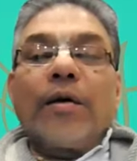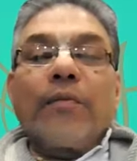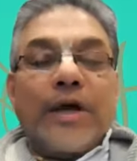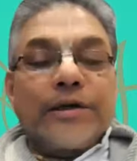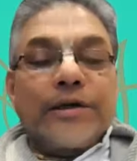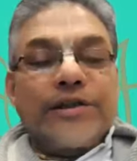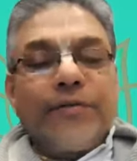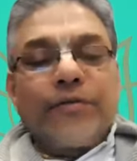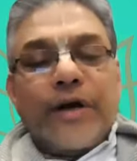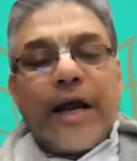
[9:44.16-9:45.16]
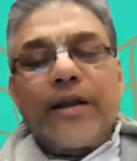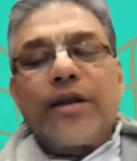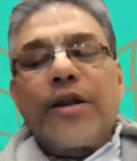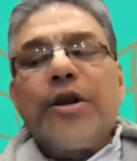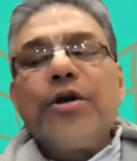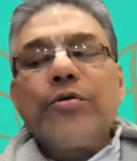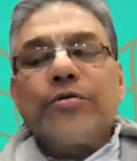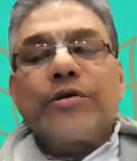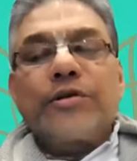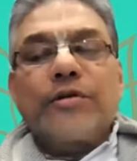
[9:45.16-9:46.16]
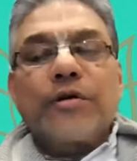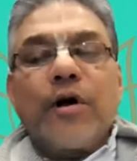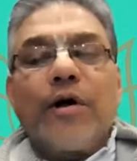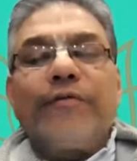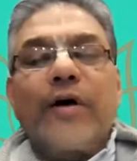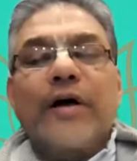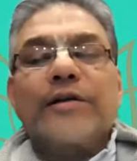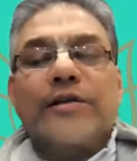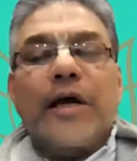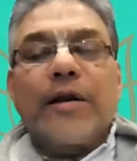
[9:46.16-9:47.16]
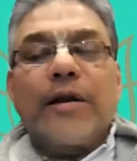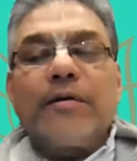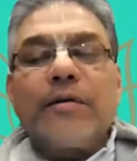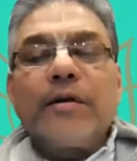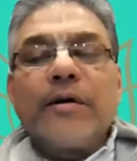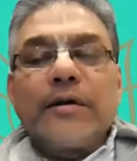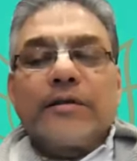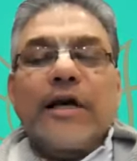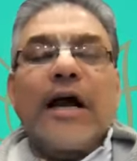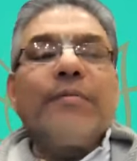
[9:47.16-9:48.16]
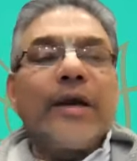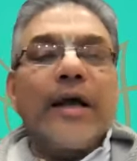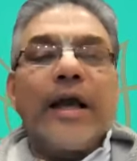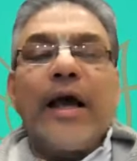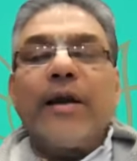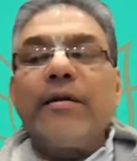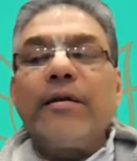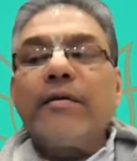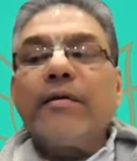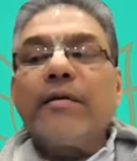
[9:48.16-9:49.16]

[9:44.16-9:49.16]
Because she would get the news of her son time and again